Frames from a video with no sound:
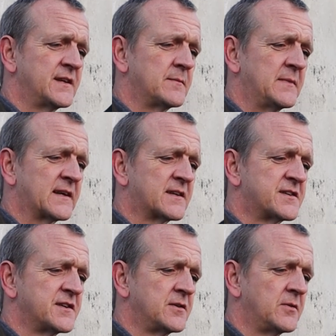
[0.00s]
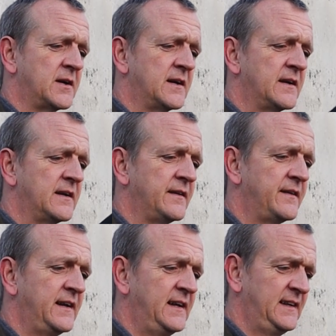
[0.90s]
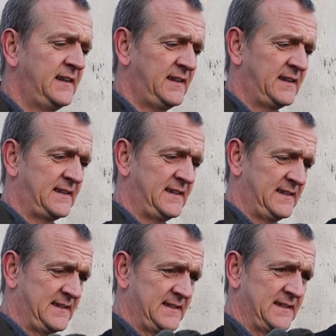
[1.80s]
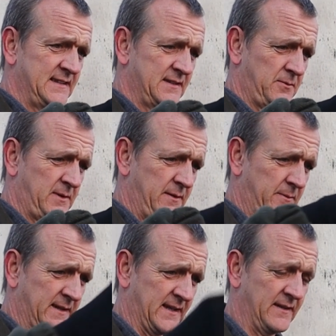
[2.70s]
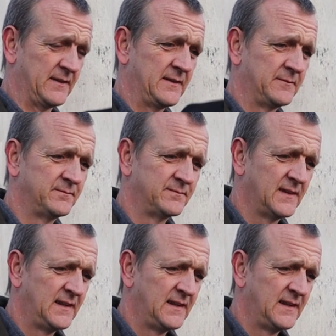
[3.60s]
turn that back to there, and away we go.